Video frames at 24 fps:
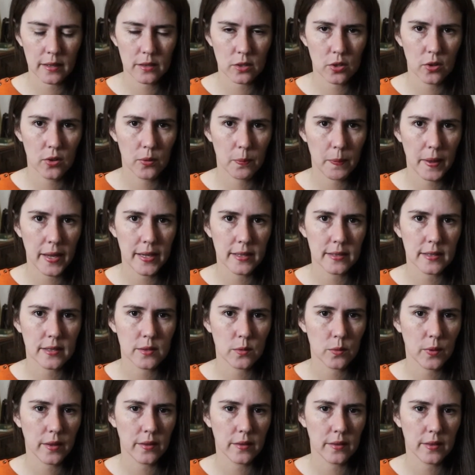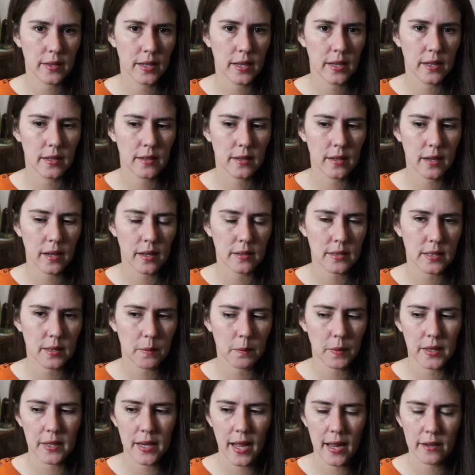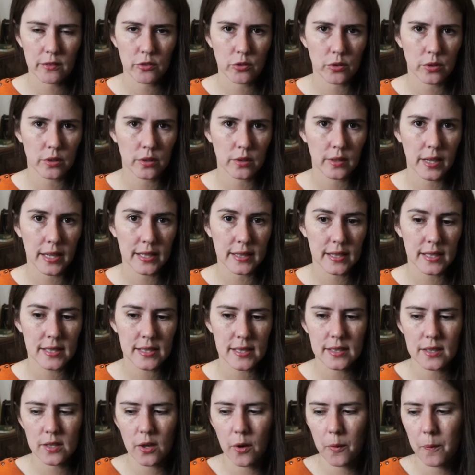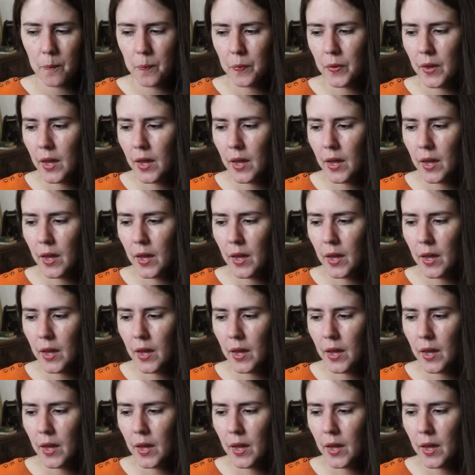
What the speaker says: toothpaste rather than something natural like this. So